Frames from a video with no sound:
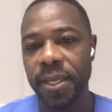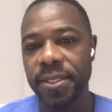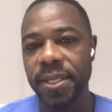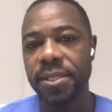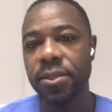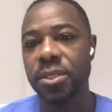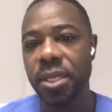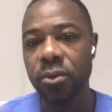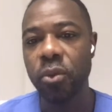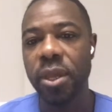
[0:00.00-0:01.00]
tells us
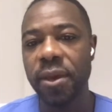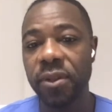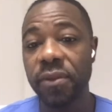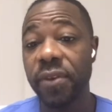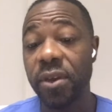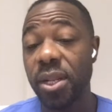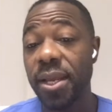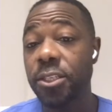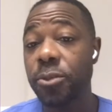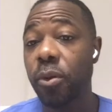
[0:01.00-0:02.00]
that we have a very
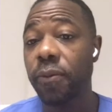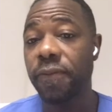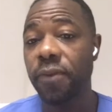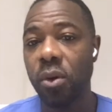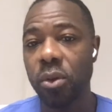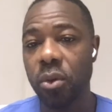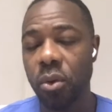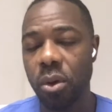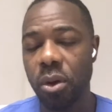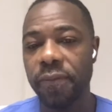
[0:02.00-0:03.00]
large portfolio
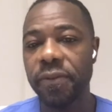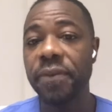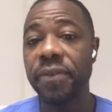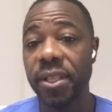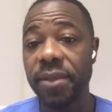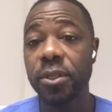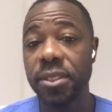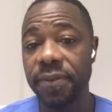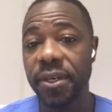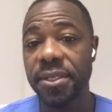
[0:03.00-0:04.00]
of available
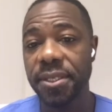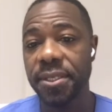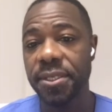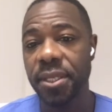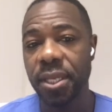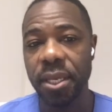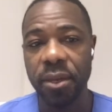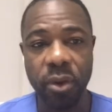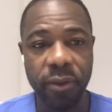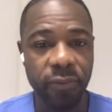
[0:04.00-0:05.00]
devices
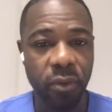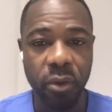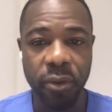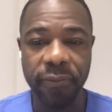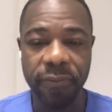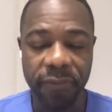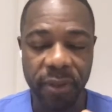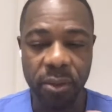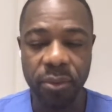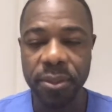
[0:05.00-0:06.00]
for
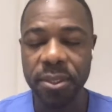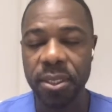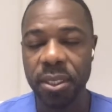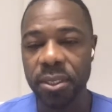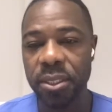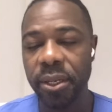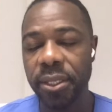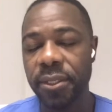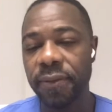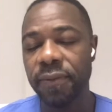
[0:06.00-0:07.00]
various
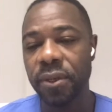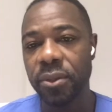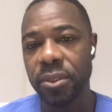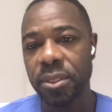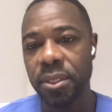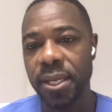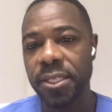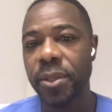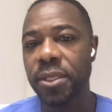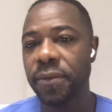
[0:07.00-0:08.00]
targeting various
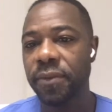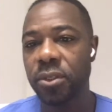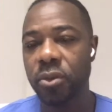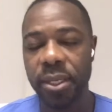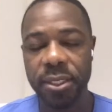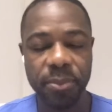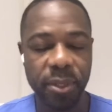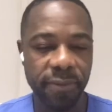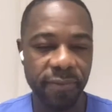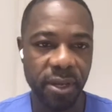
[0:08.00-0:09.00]
aspects of the
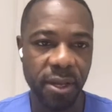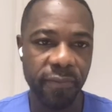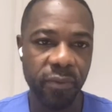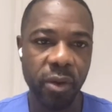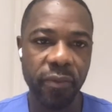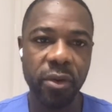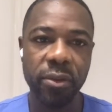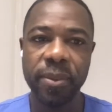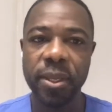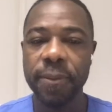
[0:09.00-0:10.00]
tricuspid valve, whether
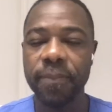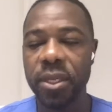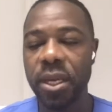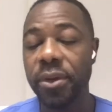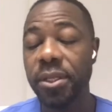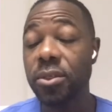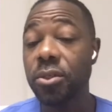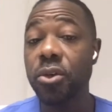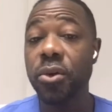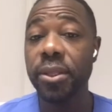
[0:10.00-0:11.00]
it be direct
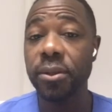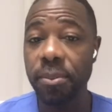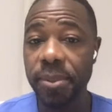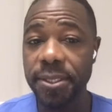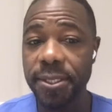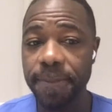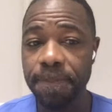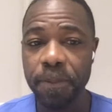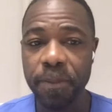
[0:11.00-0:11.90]
suture annuloplasty,